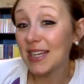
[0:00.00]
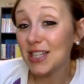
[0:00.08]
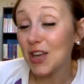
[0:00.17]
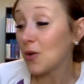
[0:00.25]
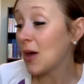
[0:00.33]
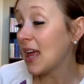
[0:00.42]

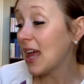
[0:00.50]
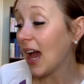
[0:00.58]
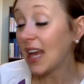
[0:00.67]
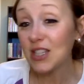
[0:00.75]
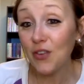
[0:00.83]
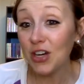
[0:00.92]
So
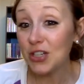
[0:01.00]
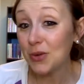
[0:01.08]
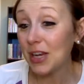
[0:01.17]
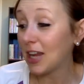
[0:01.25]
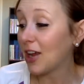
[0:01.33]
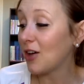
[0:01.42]
as far as
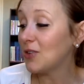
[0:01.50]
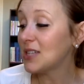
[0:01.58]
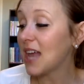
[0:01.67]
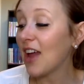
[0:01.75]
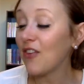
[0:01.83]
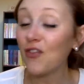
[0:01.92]
reading goes,
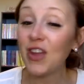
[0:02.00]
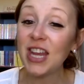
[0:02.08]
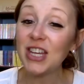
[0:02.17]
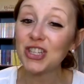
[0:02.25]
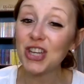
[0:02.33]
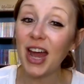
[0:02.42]
I
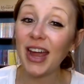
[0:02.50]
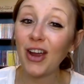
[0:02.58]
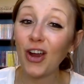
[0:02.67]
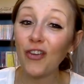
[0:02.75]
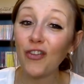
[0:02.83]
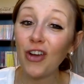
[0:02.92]
finished I
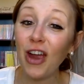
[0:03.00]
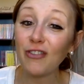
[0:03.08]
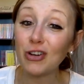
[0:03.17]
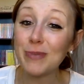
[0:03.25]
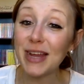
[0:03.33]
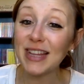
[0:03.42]
Heart
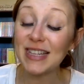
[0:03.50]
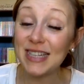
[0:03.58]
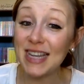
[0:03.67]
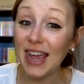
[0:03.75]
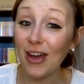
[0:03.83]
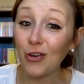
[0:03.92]
Forever by
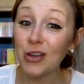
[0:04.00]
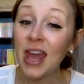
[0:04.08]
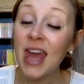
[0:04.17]
Lindsay Kelk.